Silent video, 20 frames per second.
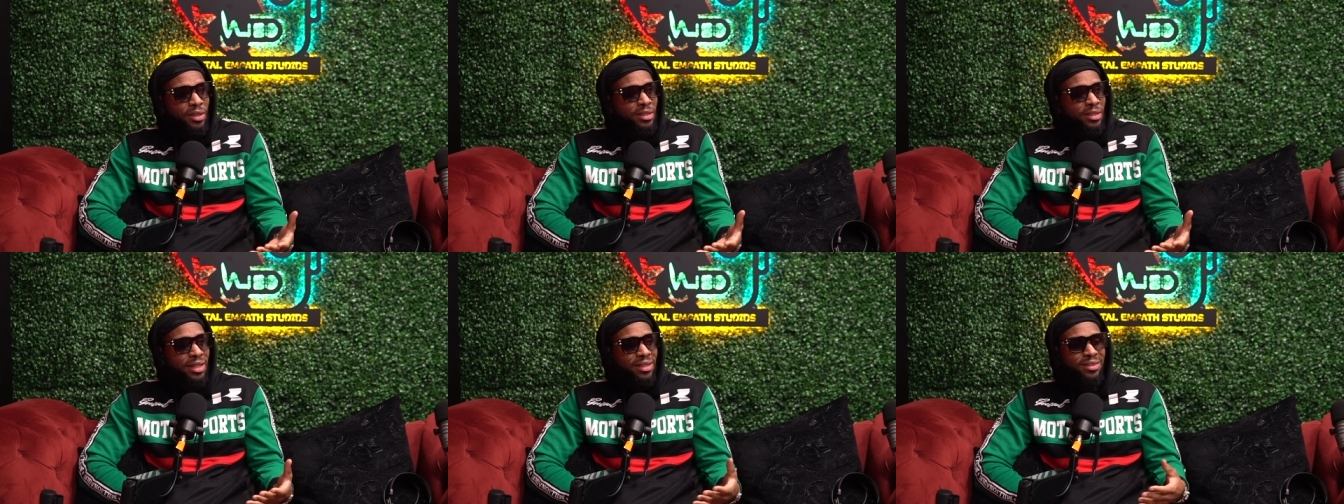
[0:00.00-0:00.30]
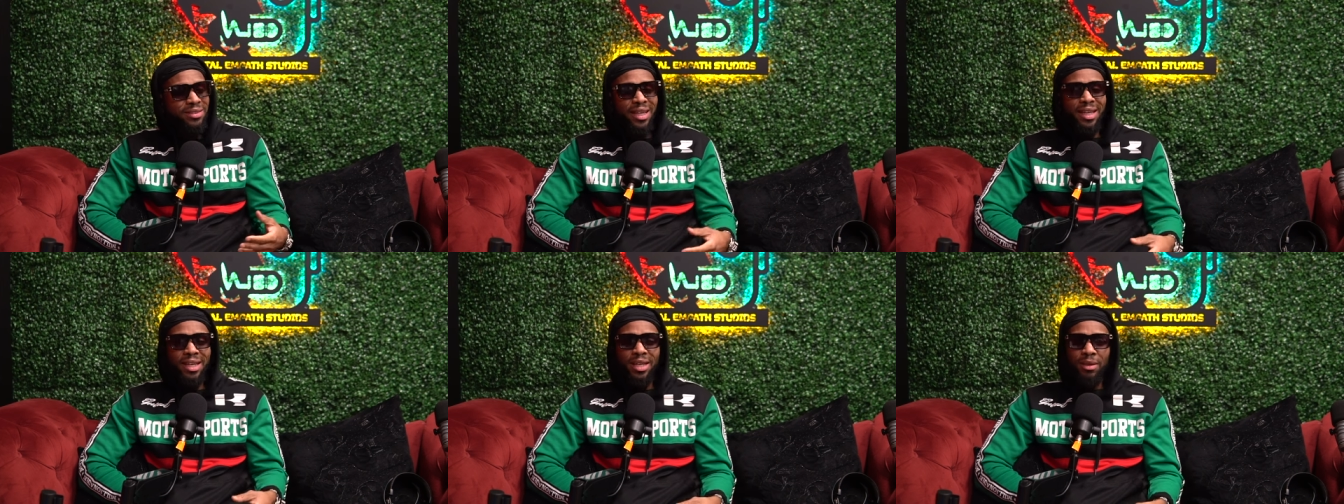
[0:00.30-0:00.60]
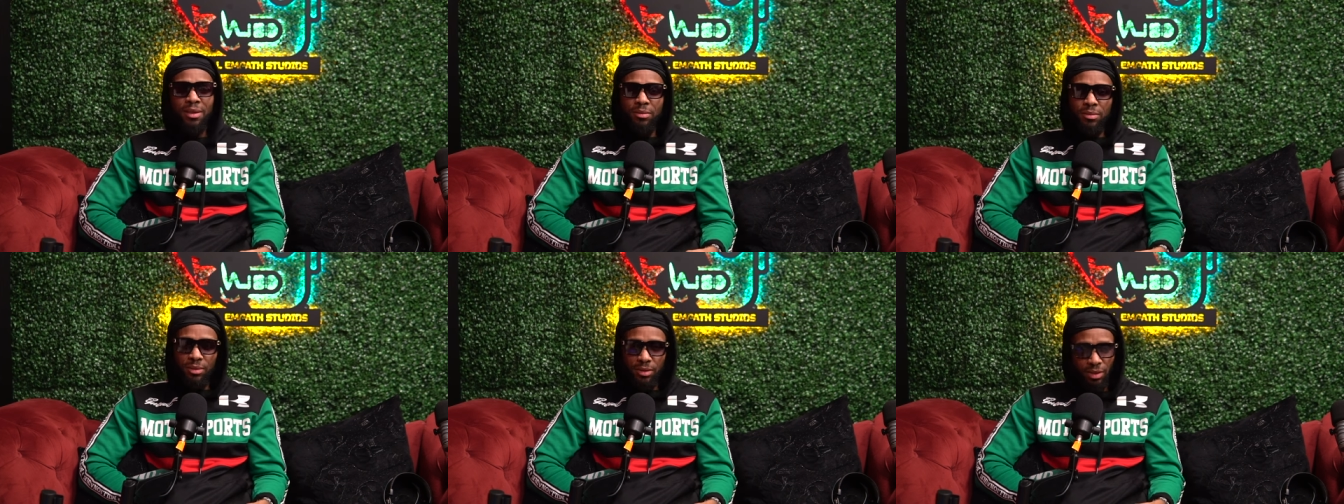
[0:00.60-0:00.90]
It's like, mm.
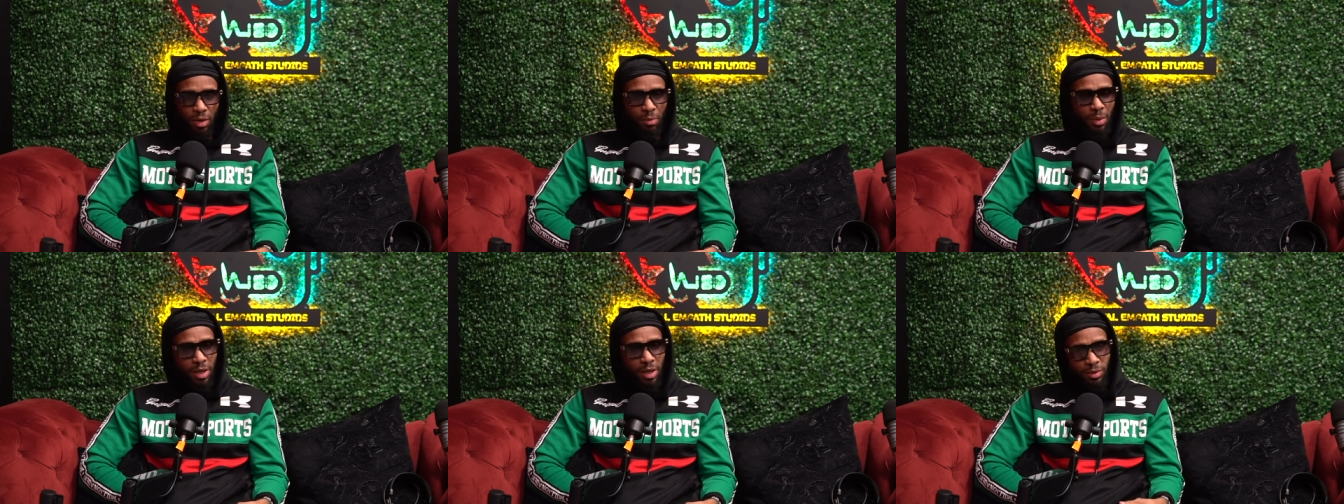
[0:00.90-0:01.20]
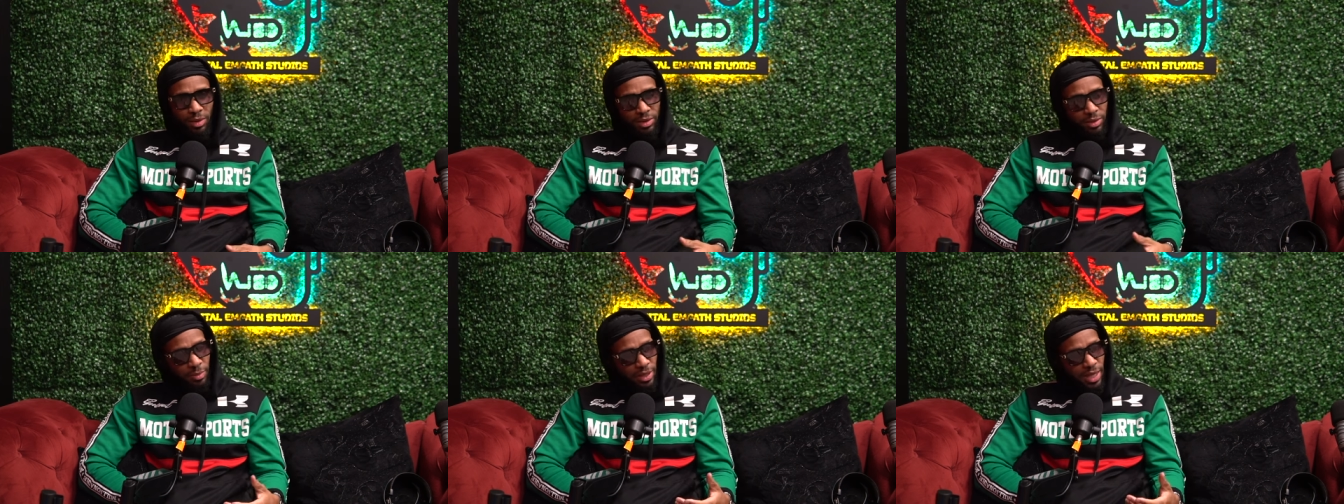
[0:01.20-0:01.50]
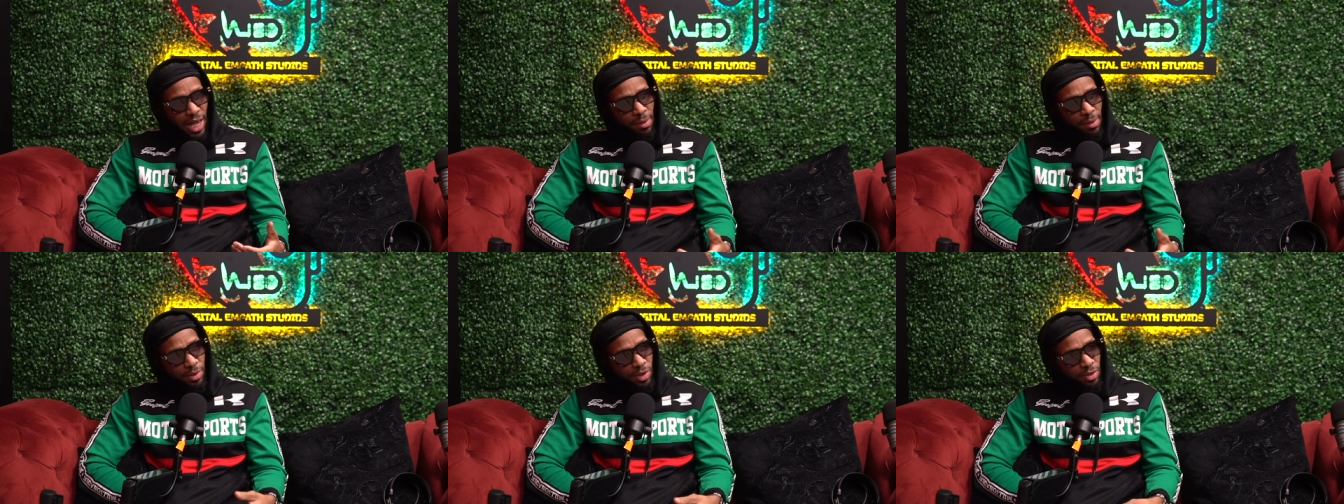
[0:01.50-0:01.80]
damn, nobody wants to be
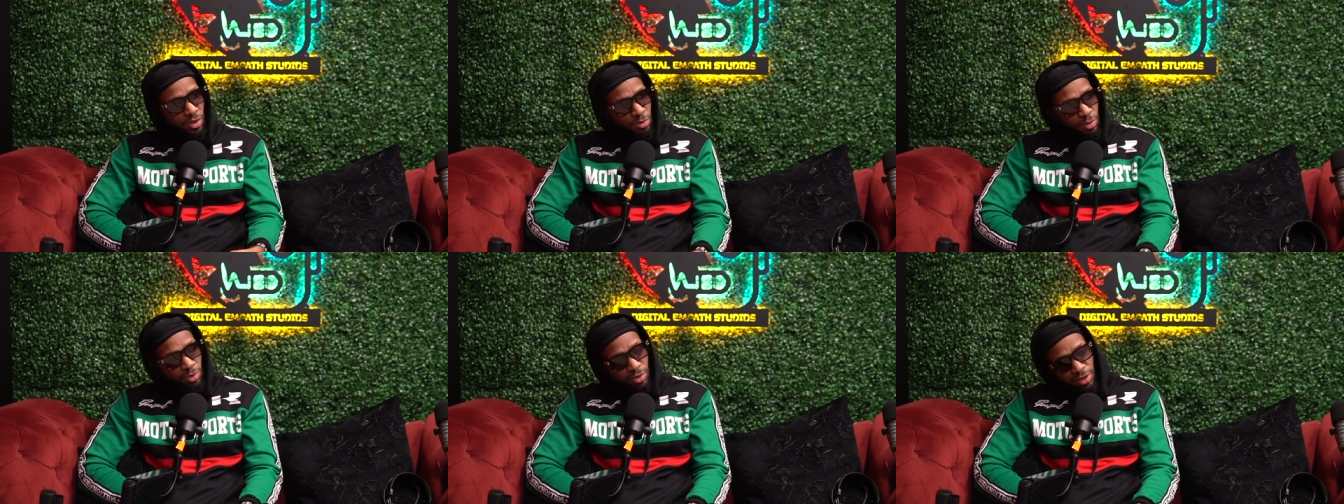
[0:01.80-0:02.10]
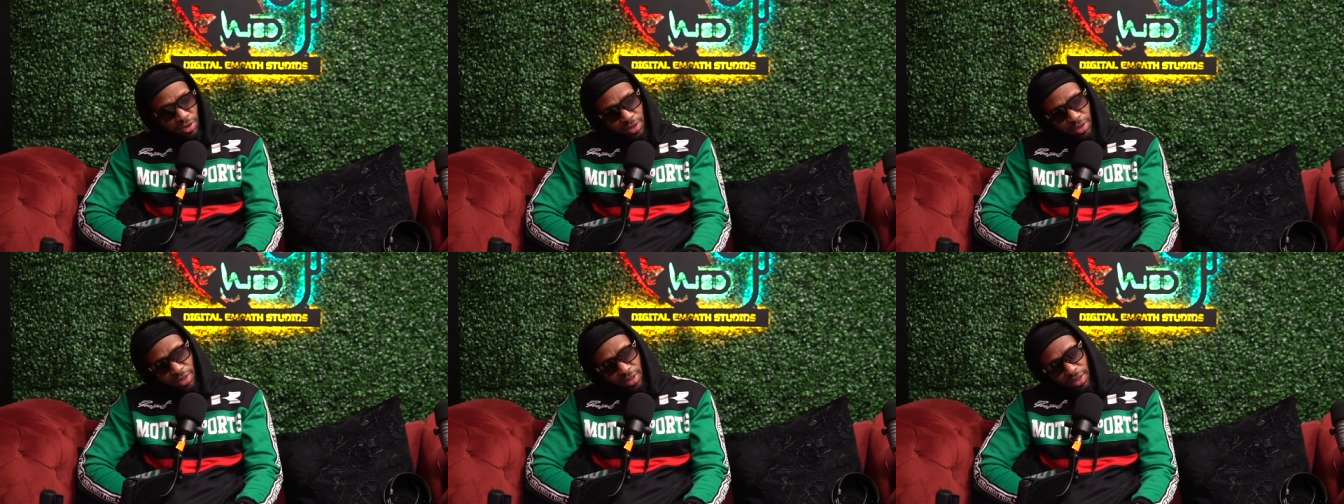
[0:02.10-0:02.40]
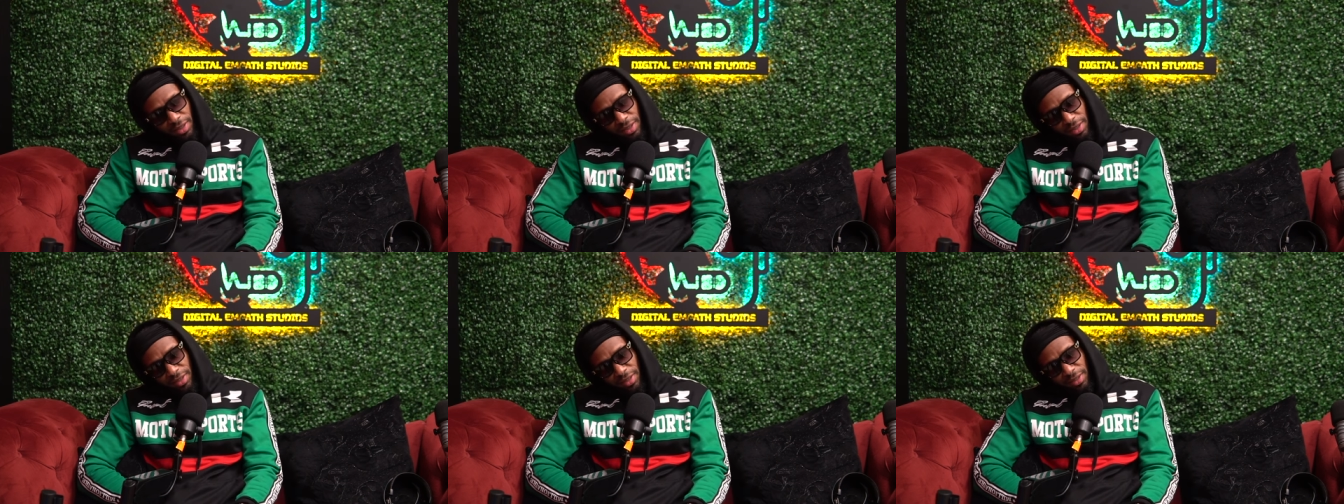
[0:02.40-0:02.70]
happy no more. Mm.
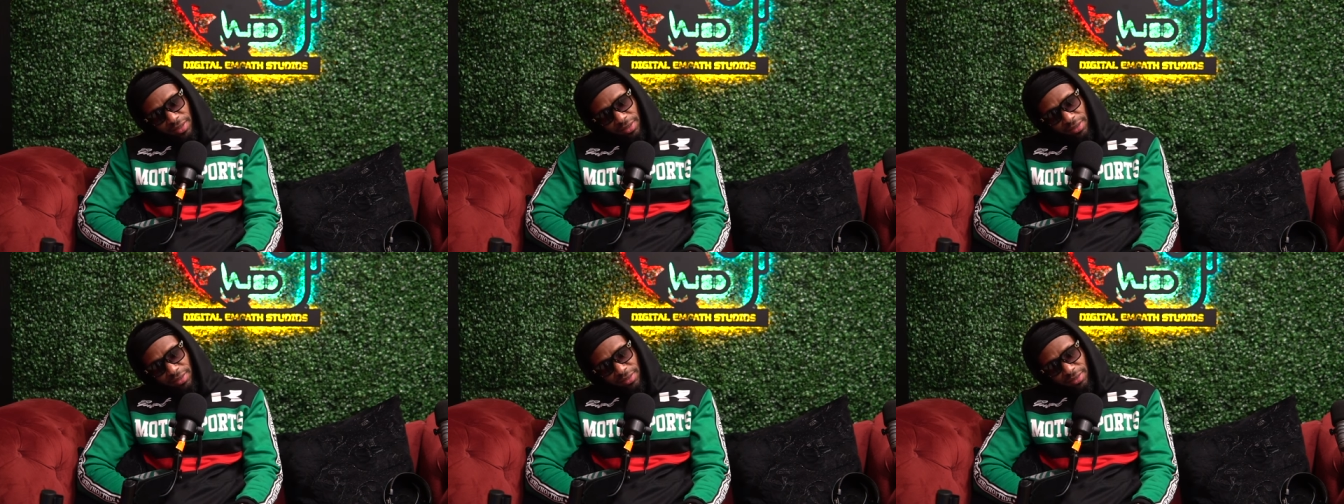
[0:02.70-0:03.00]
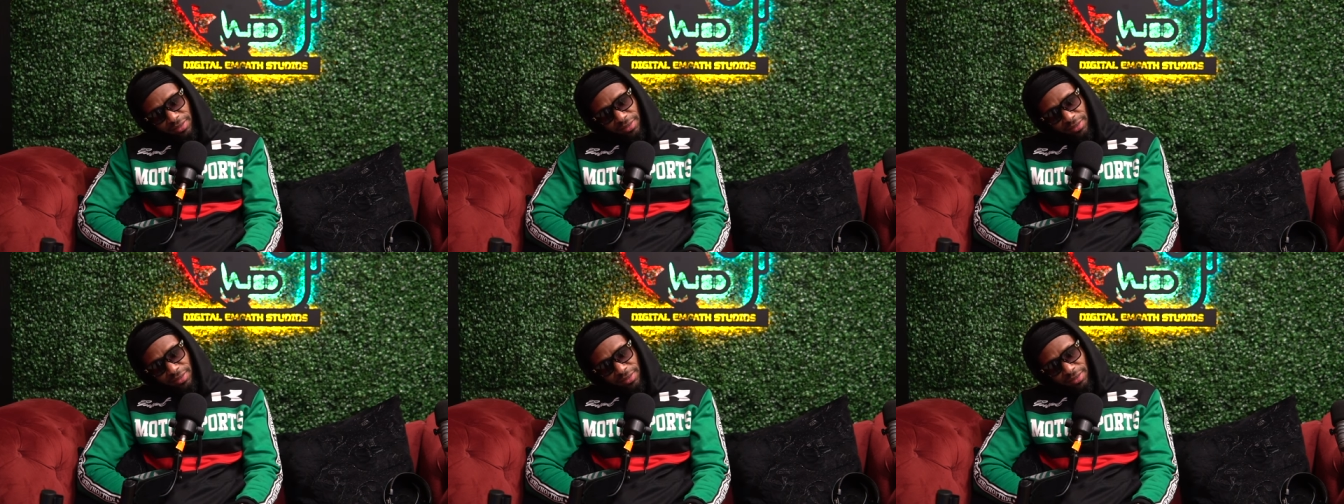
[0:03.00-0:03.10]
Right.